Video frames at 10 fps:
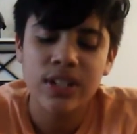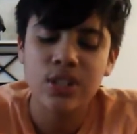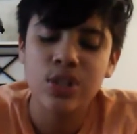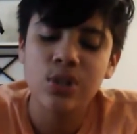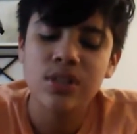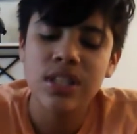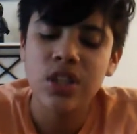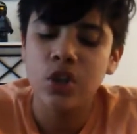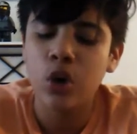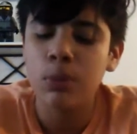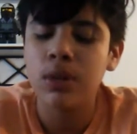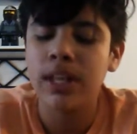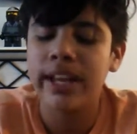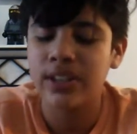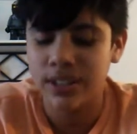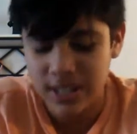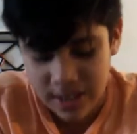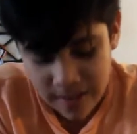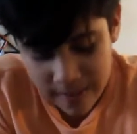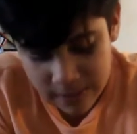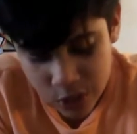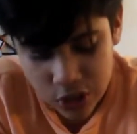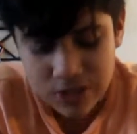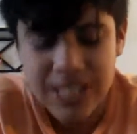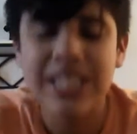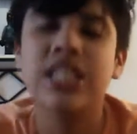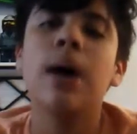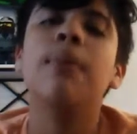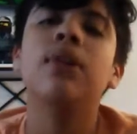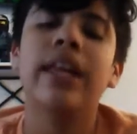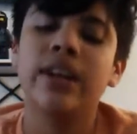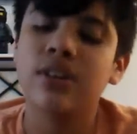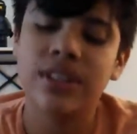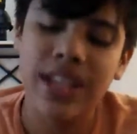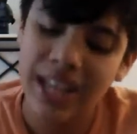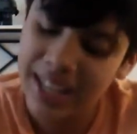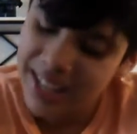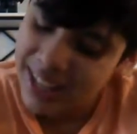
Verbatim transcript: You can still see the normal letters. So you see double letters.